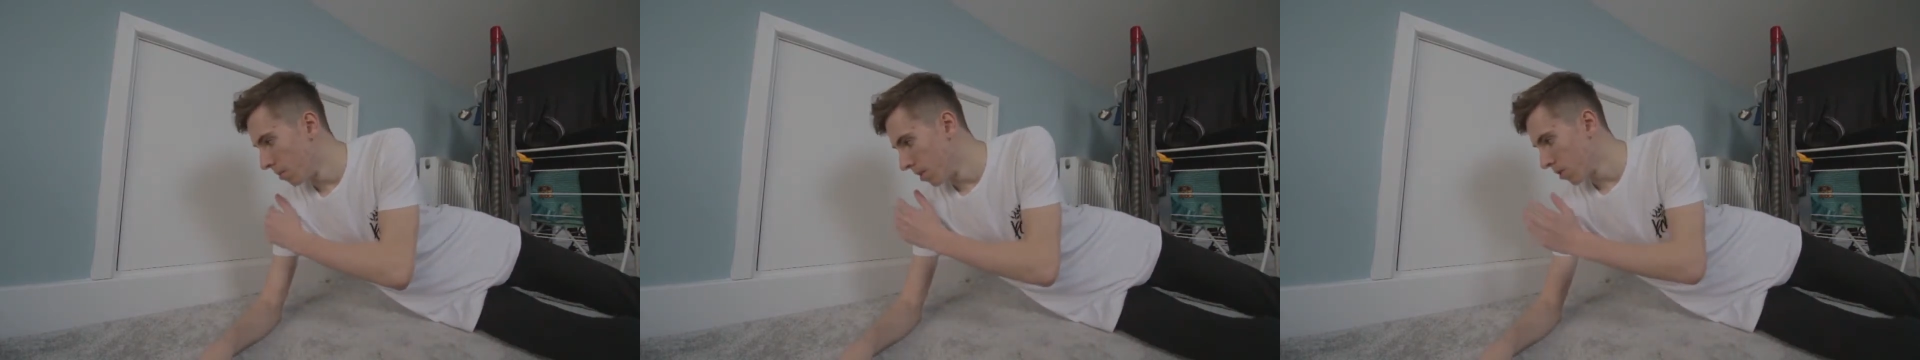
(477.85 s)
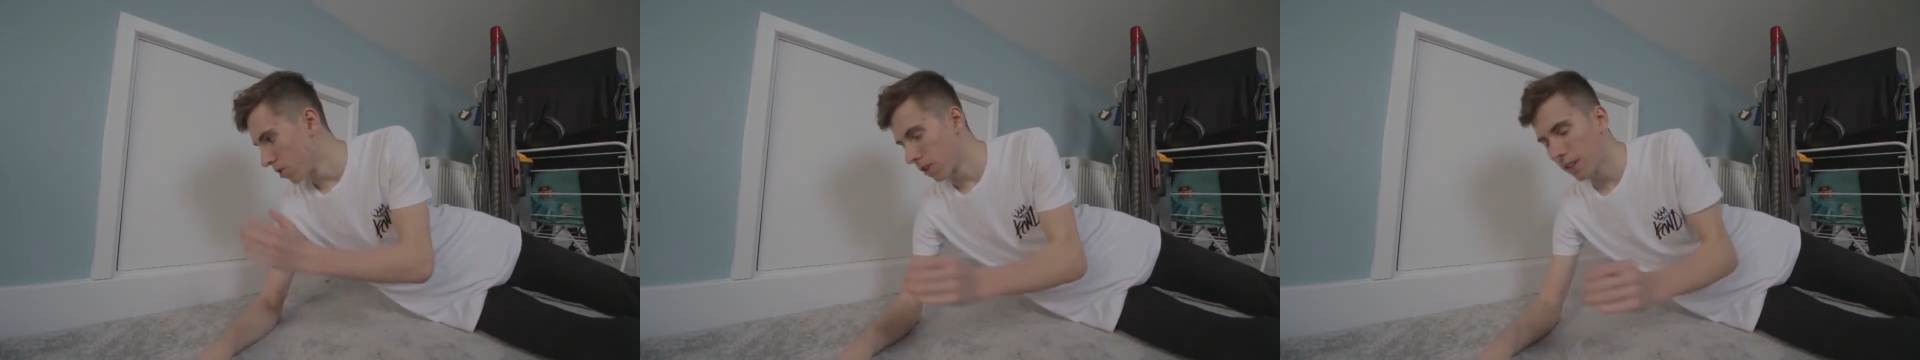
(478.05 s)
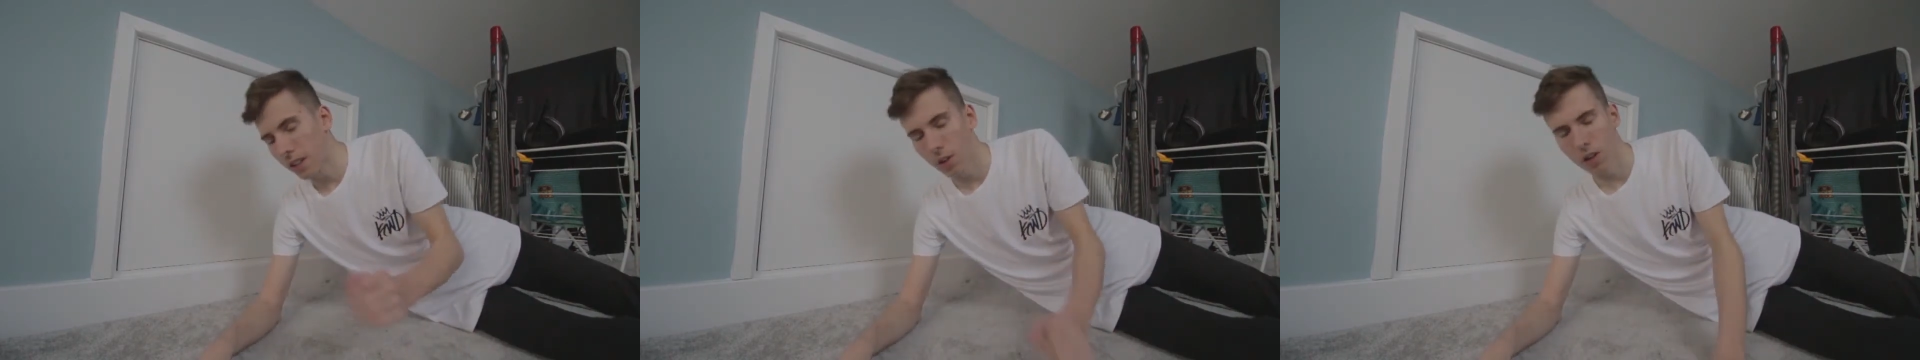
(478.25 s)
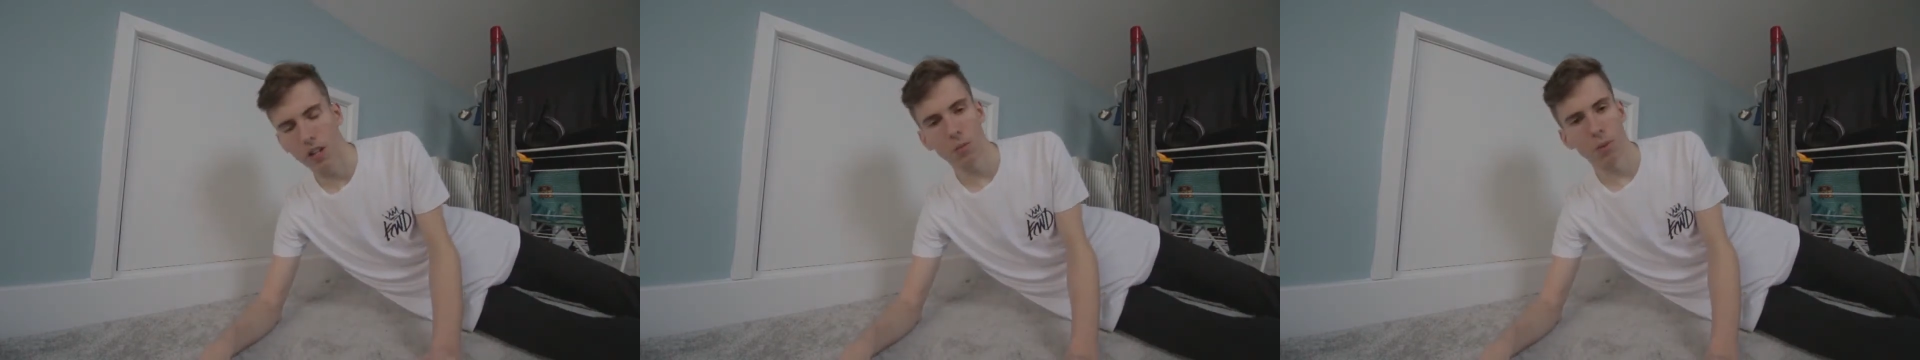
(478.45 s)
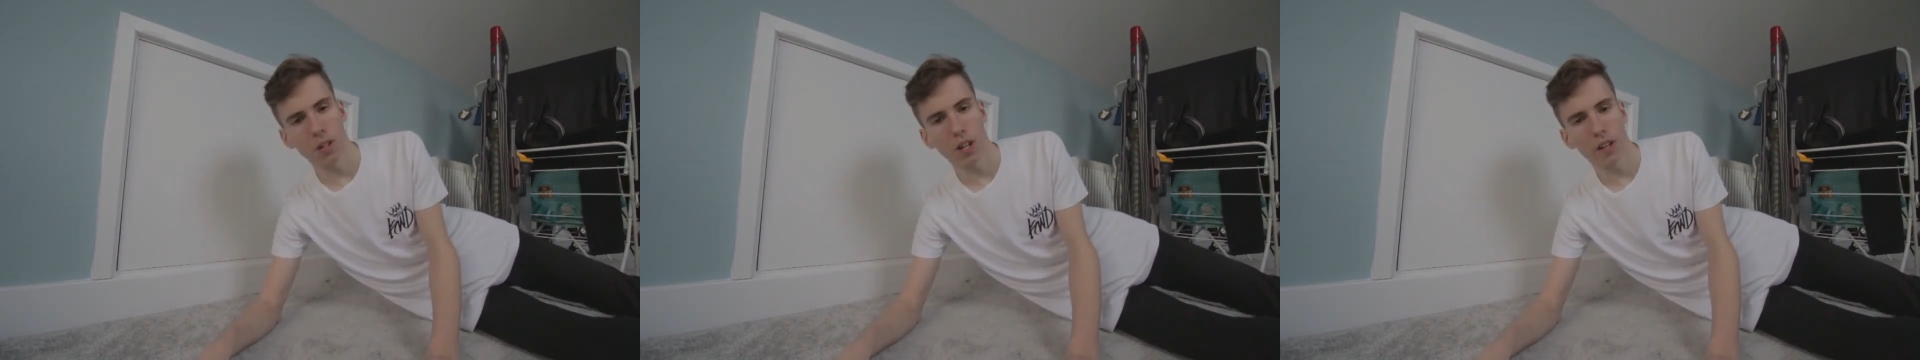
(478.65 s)
just a little
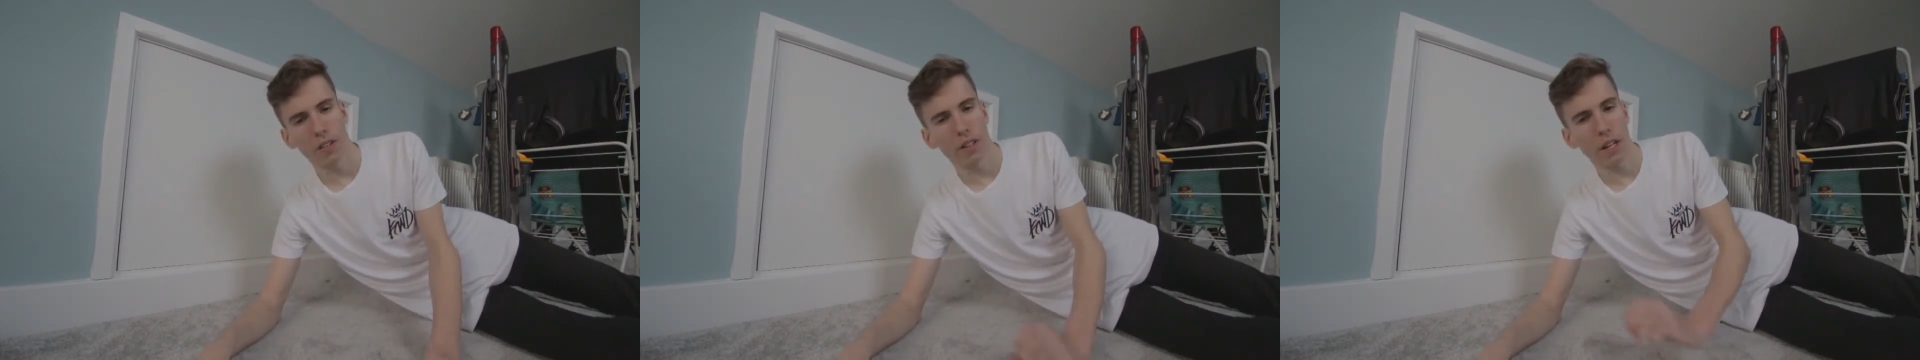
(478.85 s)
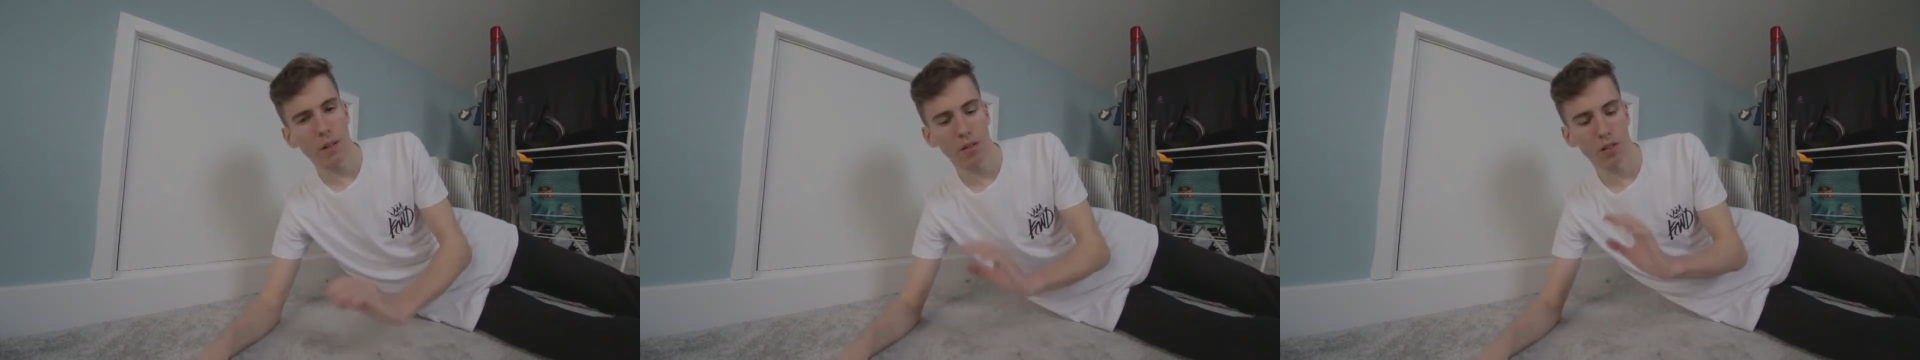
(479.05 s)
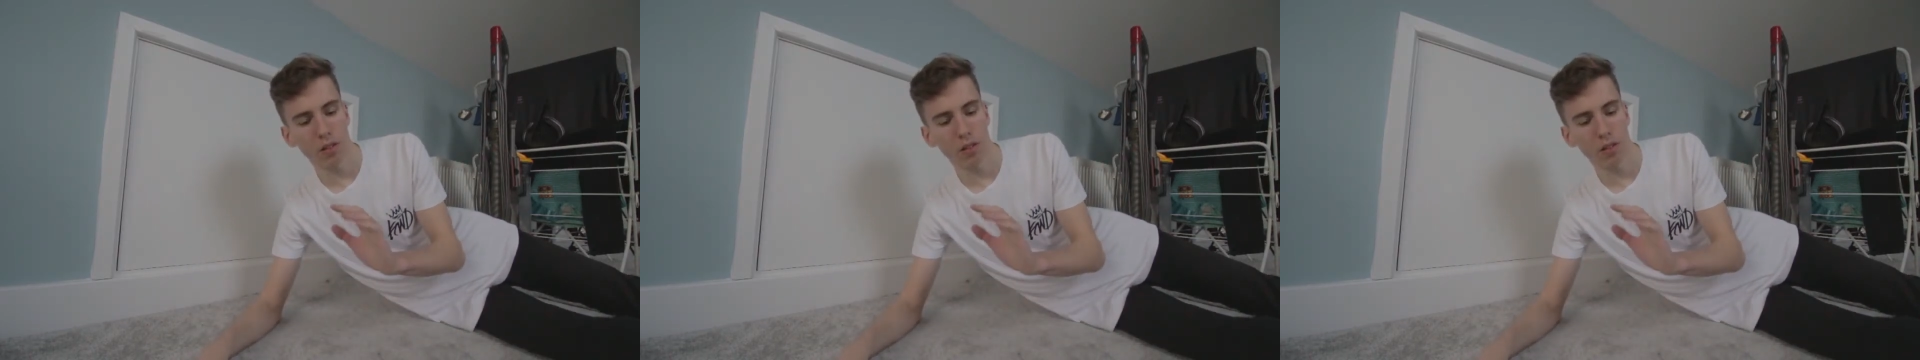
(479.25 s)
cupboard, guys, to keep the